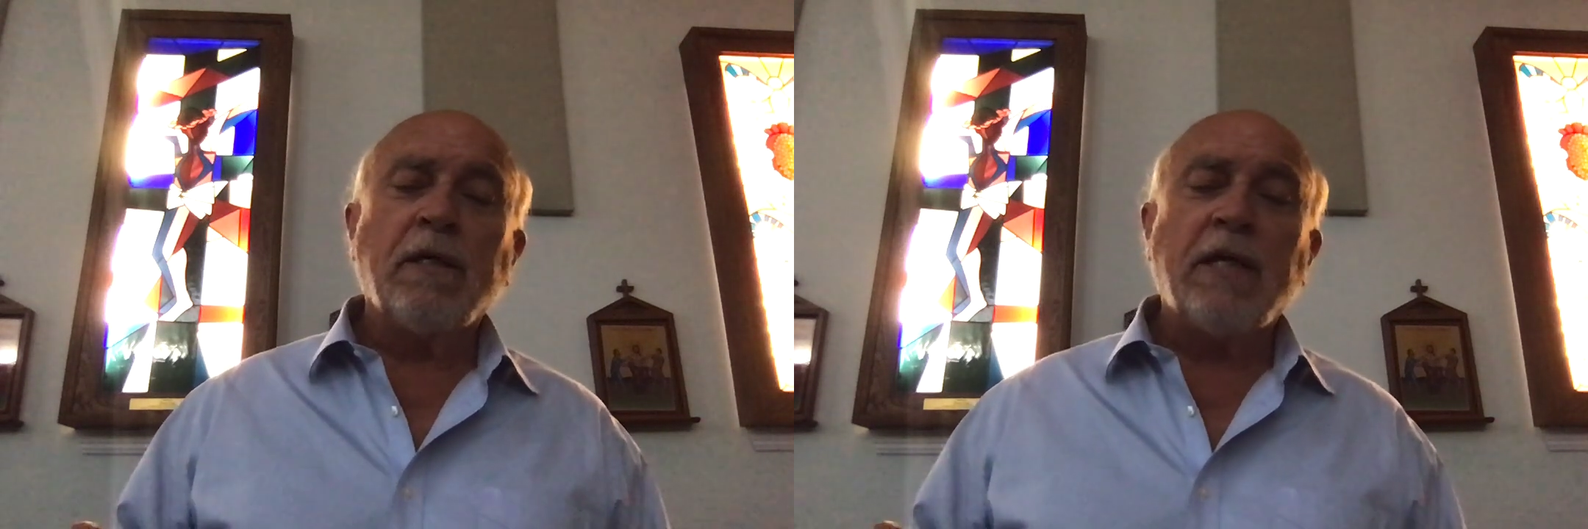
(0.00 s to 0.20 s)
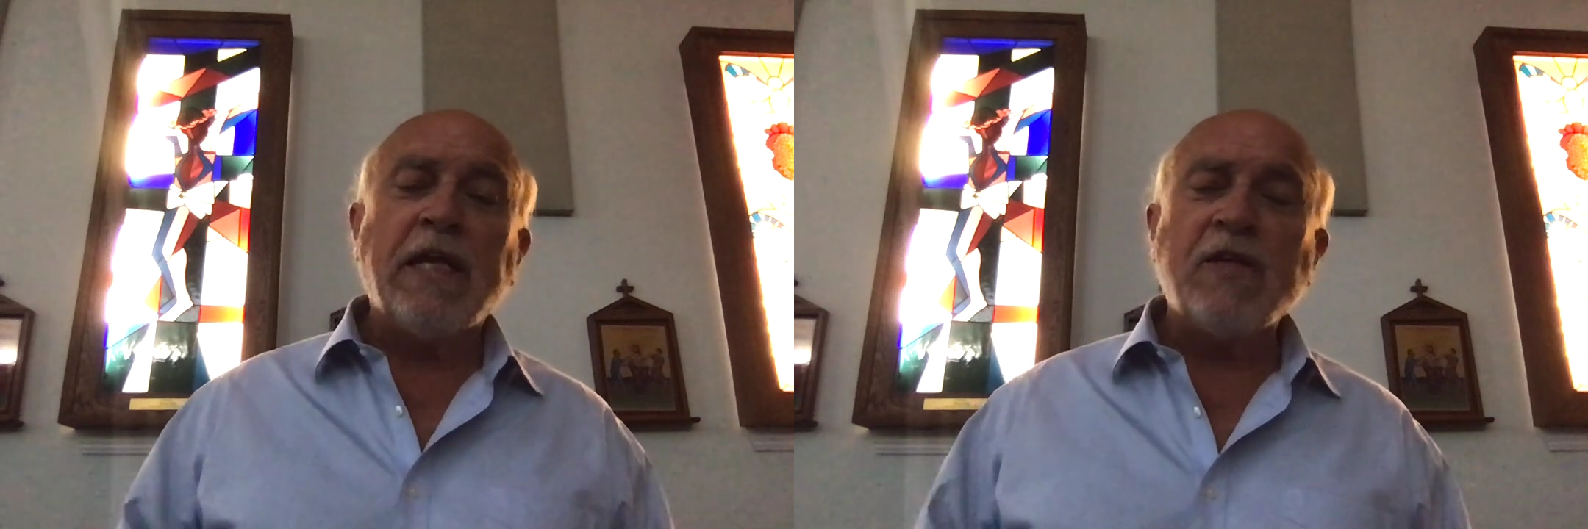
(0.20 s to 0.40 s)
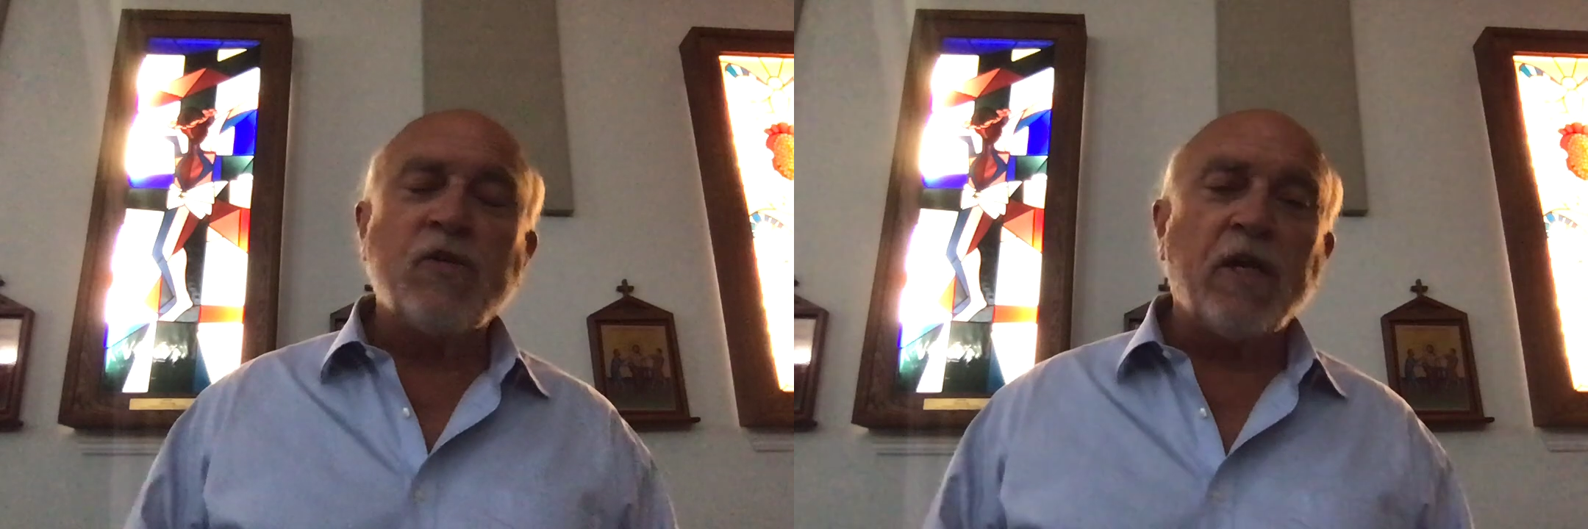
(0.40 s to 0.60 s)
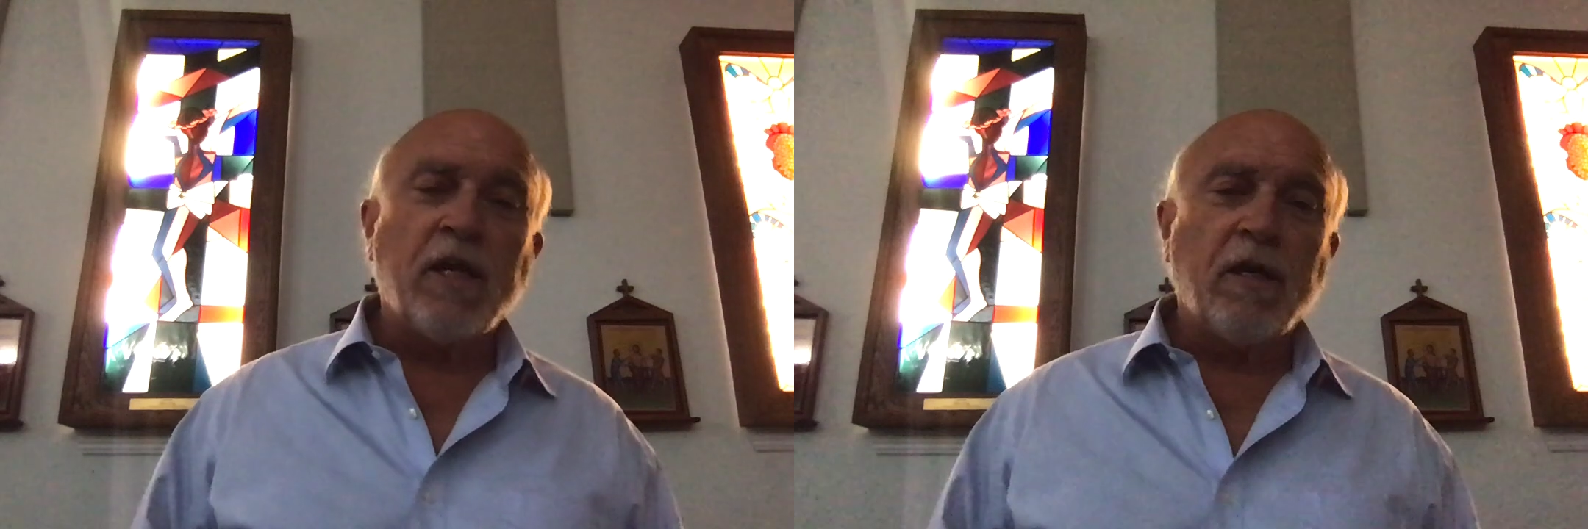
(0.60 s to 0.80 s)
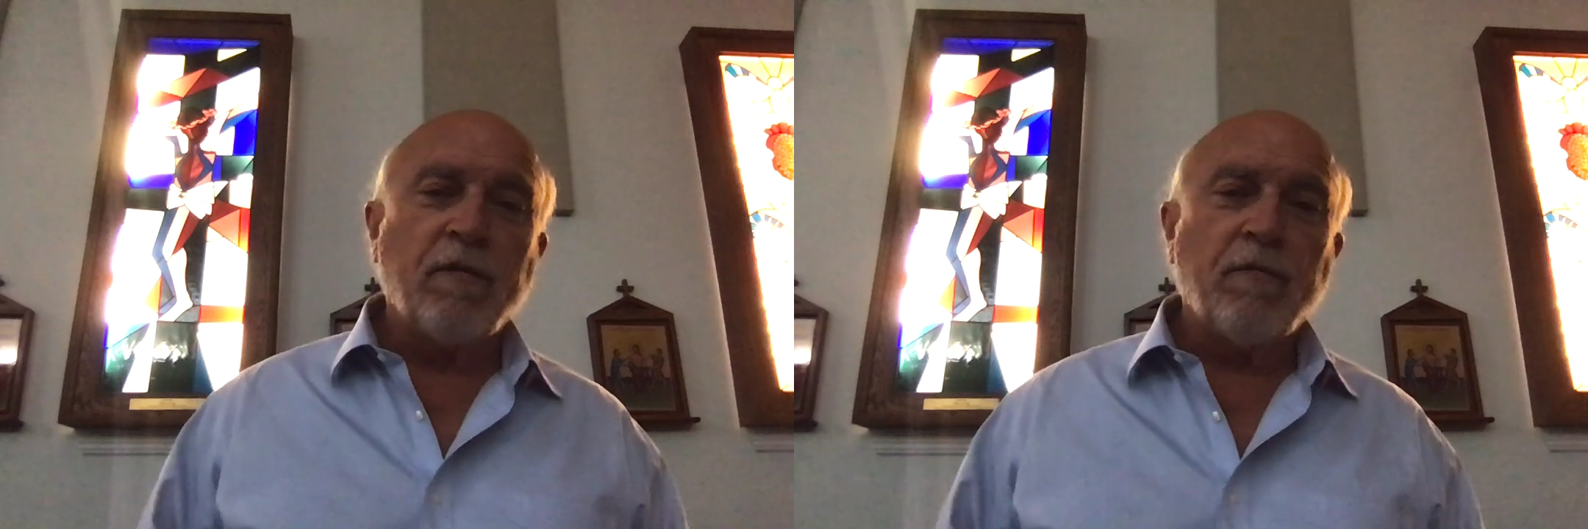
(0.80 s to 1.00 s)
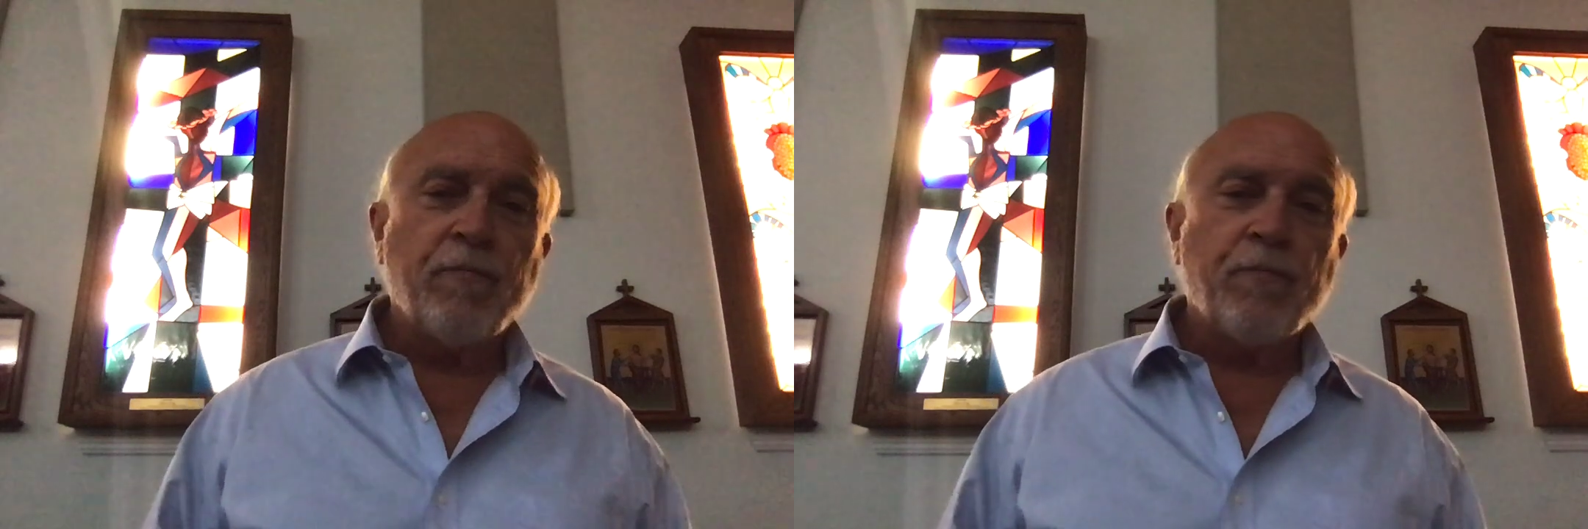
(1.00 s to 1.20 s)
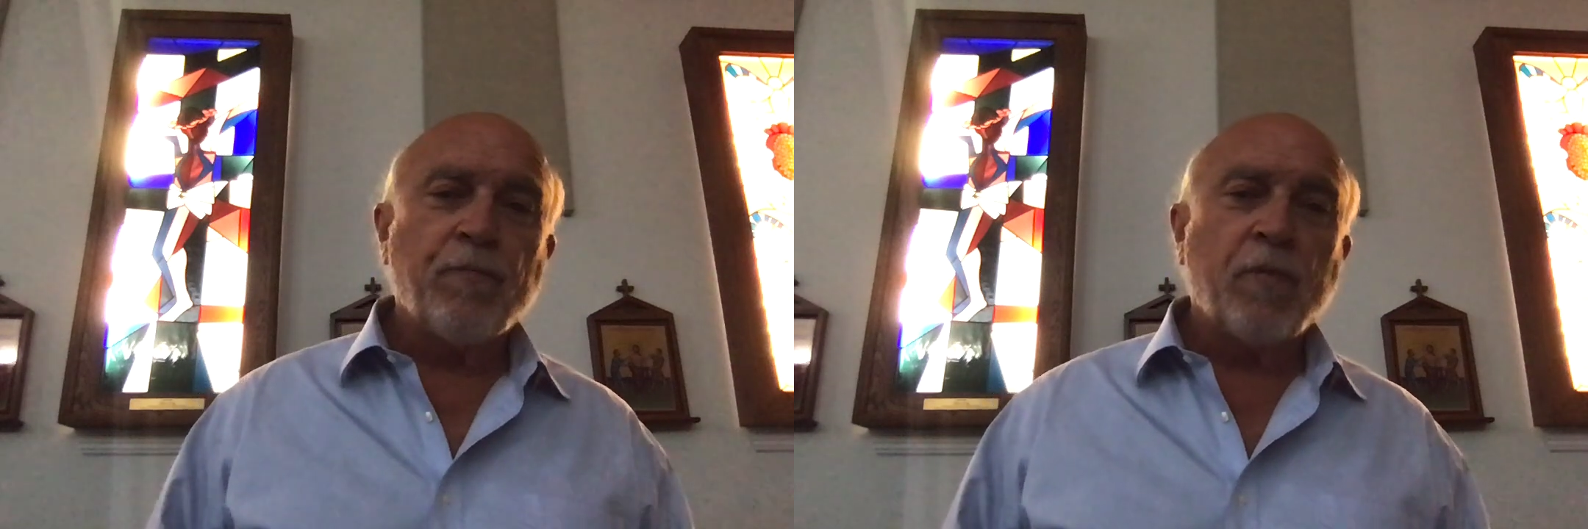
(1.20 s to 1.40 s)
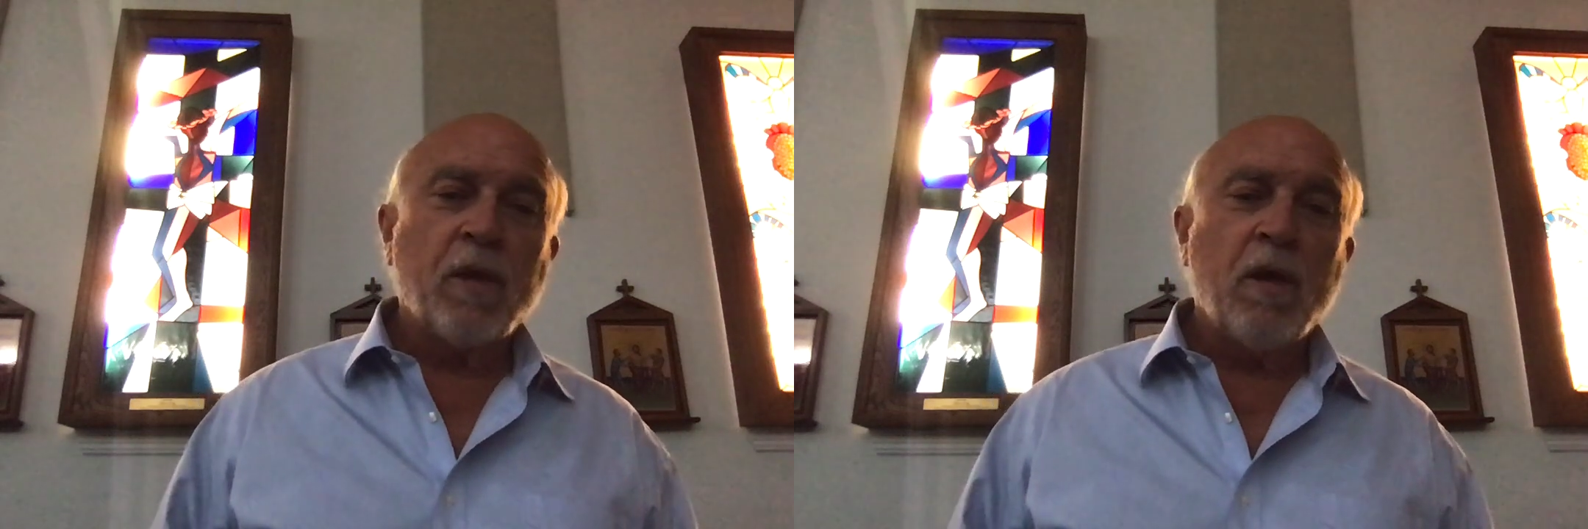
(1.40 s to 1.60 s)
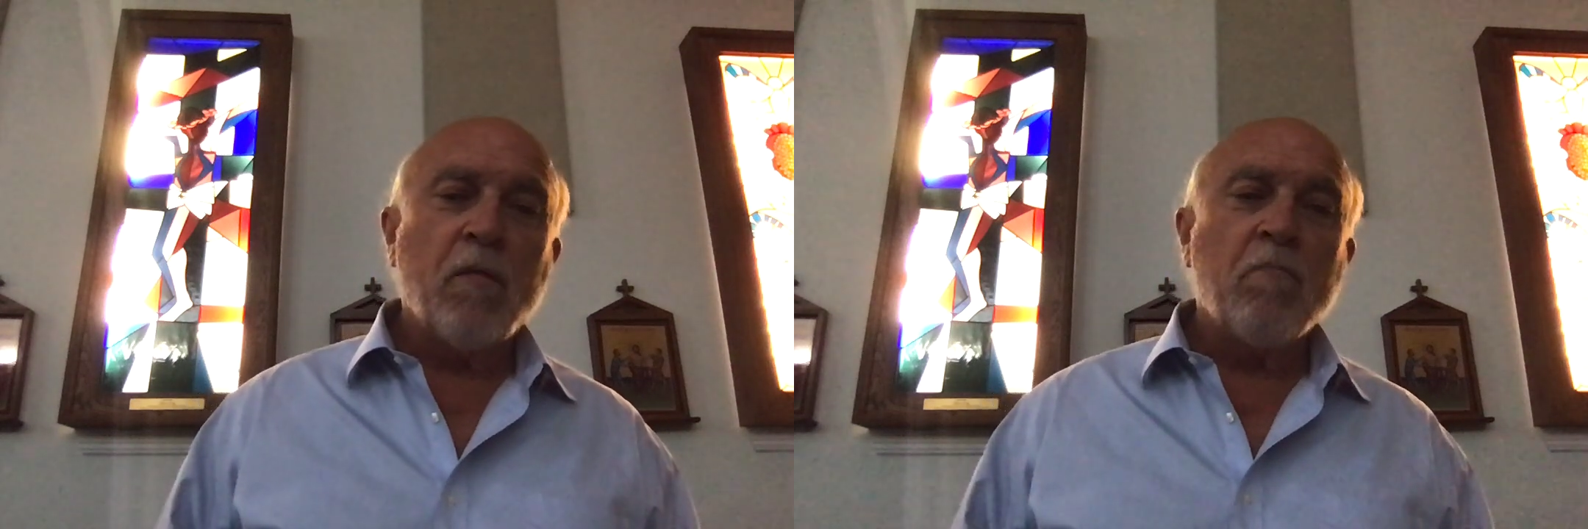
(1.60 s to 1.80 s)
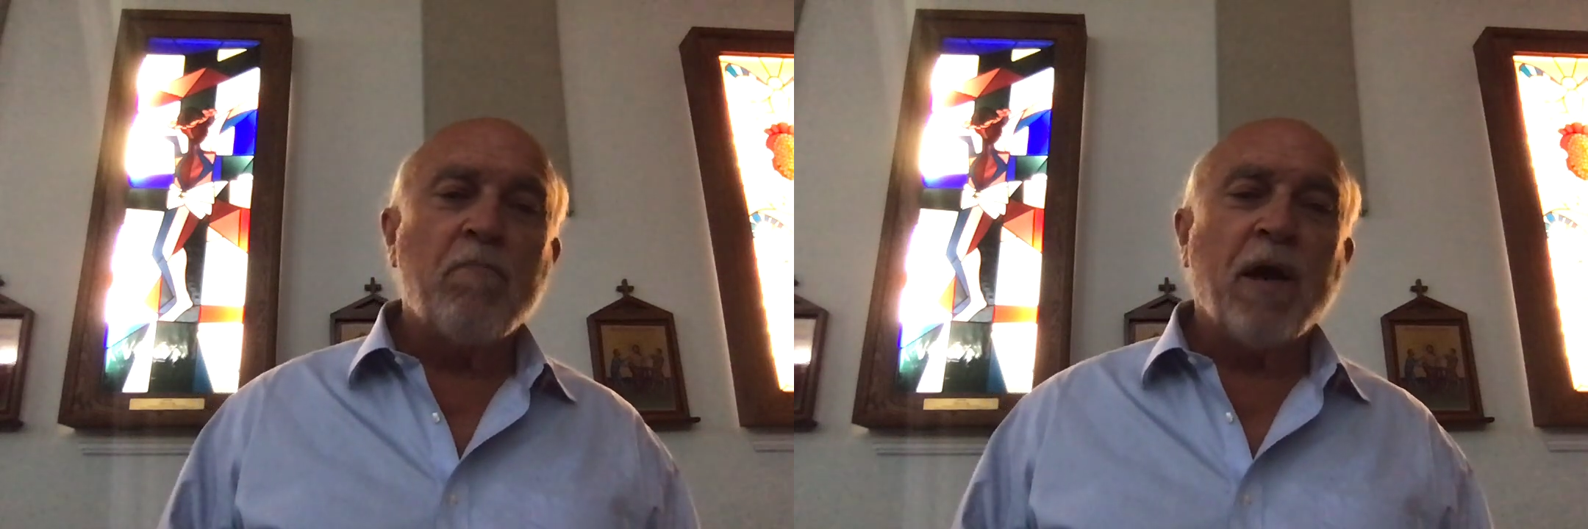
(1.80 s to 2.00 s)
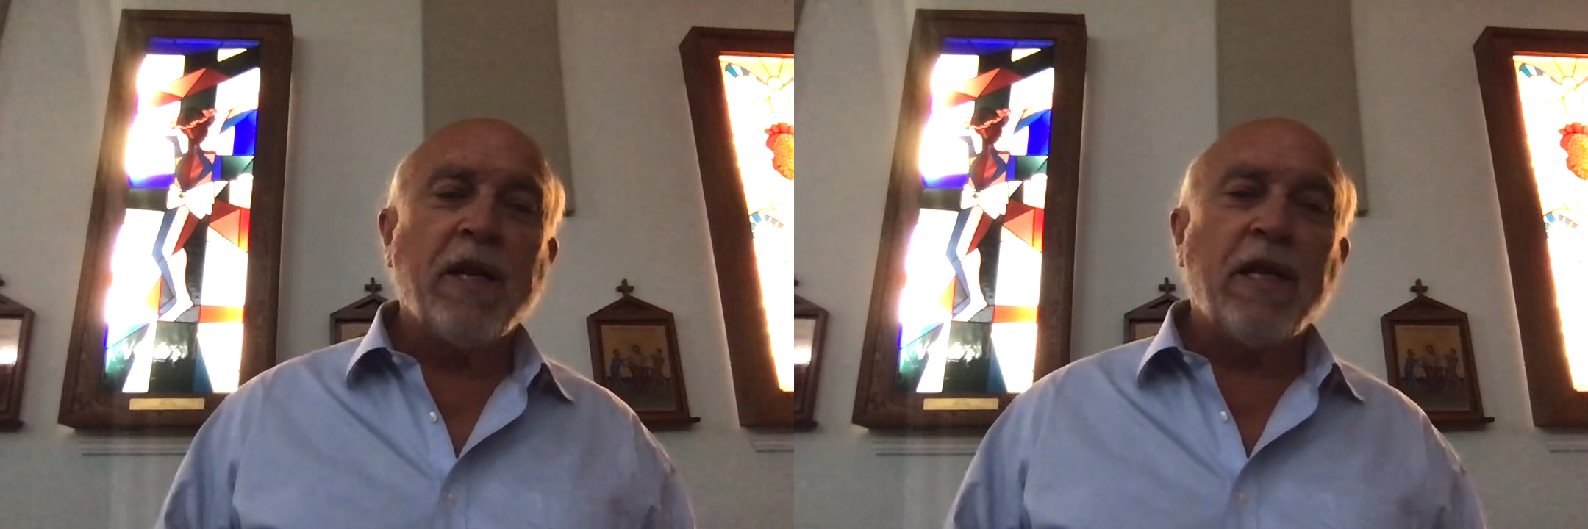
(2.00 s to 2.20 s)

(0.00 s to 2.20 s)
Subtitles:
easy, but